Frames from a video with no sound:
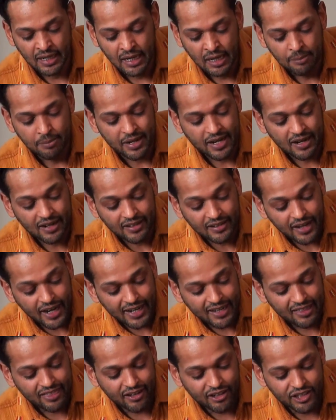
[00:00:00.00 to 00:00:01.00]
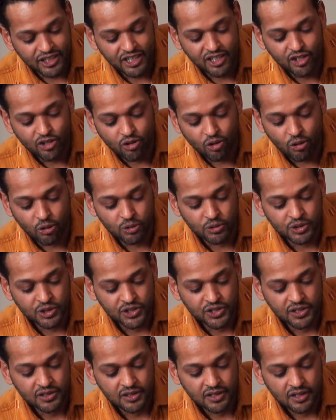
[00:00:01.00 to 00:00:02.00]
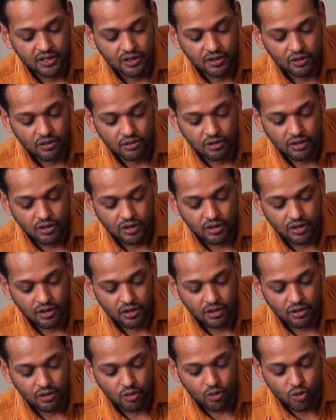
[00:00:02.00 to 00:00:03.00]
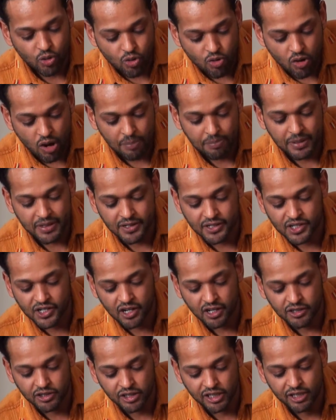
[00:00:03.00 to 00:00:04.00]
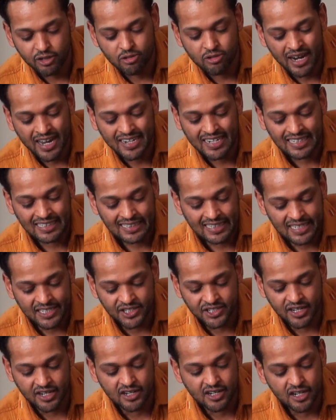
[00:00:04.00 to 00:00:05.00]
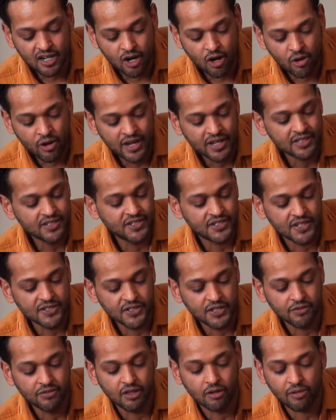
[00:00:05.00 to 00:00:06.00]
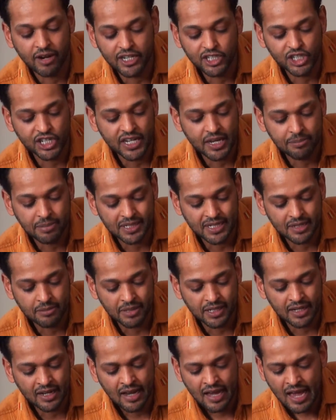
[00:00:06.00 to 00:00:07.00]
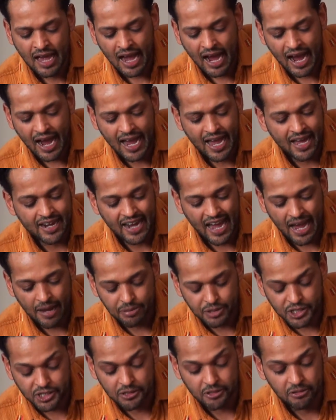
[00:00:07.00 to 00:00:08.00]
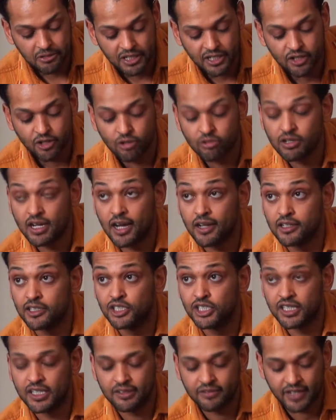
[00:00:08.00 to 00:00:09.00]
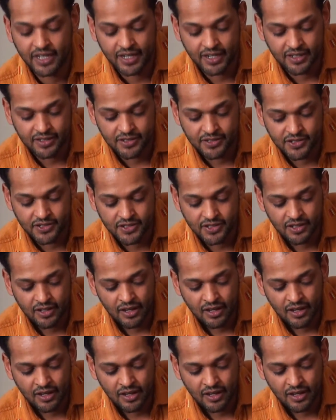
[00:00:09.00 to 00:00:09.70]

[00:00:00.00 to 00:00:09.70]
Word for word: But unlike 13-year-olds who grew up in this country who had at least an inchoate sense of the raging epidemic, I had absolutely no knowledge of AIDS.